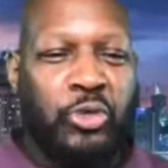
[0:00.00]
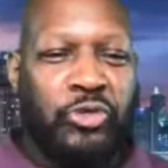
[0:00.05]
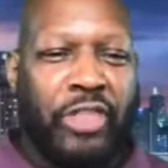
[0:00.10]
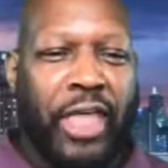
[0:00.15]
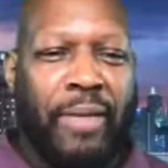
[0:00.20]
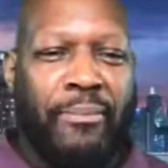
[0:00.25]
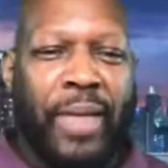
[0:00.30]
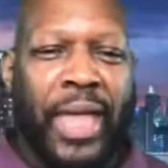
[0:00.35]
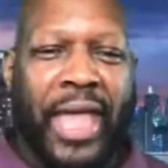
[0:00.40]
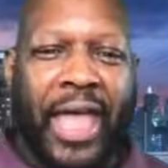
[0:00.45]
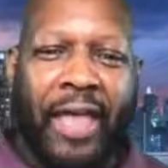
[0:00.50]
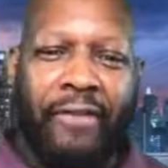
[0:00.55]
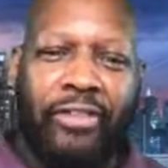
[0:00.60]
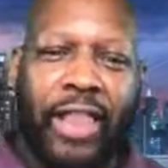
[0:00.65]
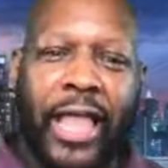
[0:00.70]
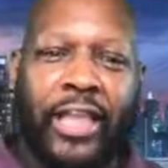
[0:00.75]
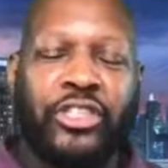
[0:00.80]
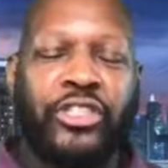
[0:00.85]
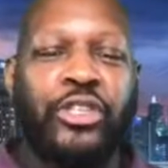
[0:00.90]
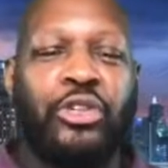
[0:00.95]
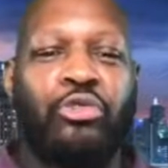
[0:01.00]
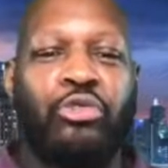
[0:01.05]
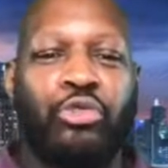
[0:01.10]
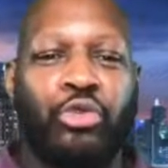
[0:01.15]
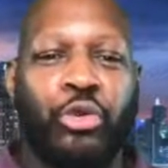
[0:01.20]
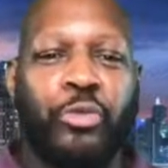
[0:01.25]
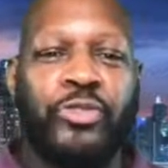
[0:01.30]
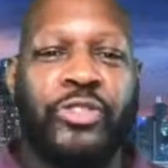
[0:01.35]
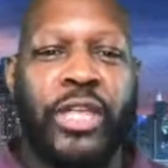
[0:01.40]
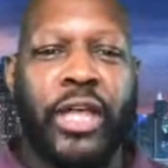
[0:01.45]
they may have like two
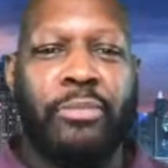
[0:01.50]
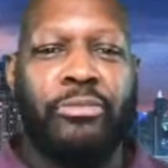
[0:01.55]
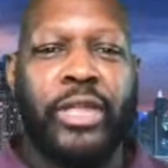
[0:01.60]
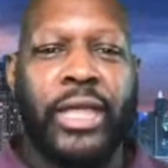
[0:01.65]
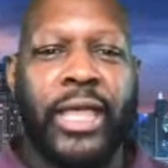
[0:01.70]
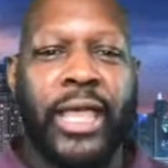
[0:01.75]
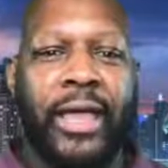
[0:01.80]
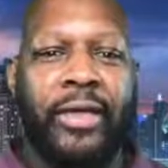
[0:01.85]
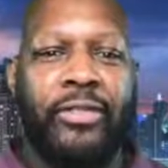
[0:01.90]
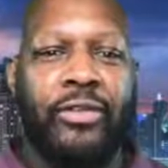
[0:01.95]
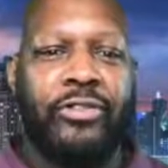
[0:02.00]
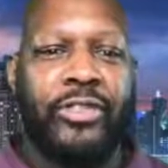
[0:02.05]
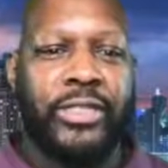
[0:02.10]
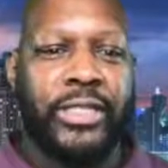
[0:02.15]
groups come together.